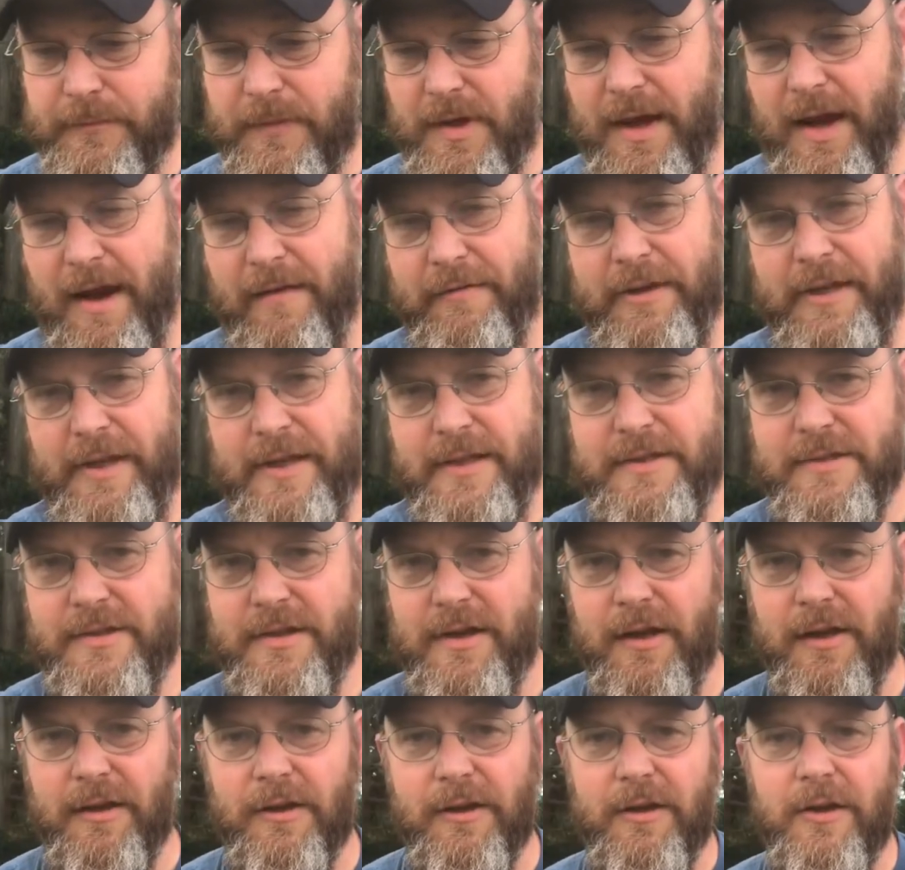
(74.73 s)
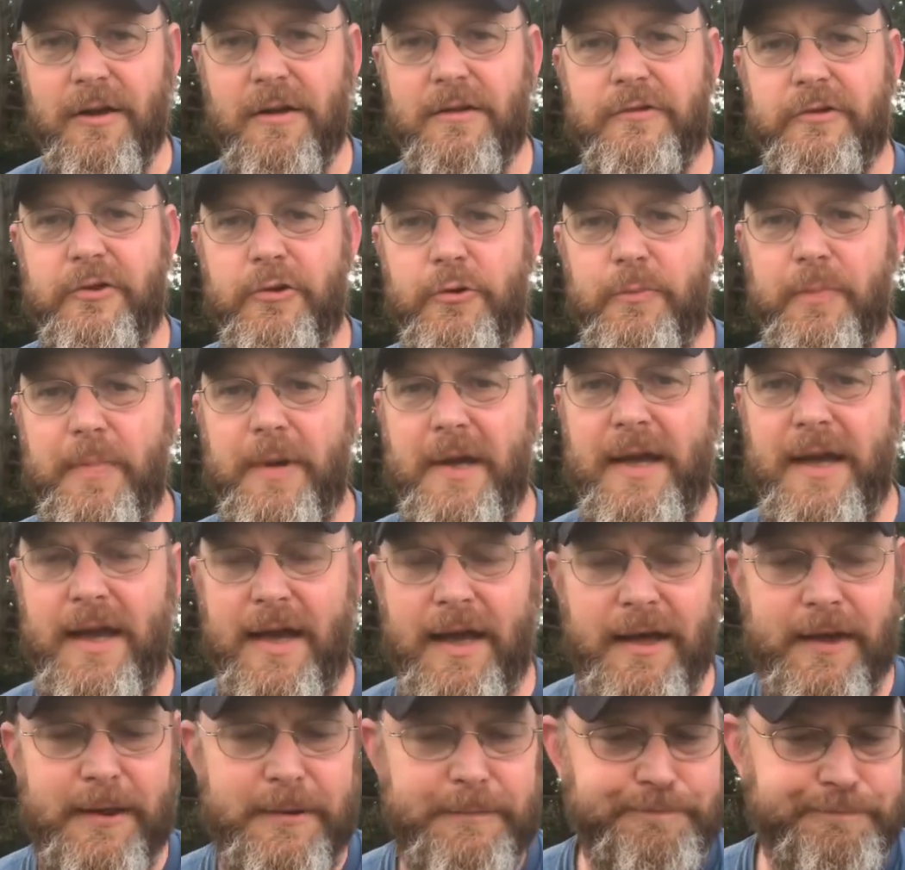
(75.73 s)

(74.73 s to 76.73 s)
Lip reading: Everything's a little too big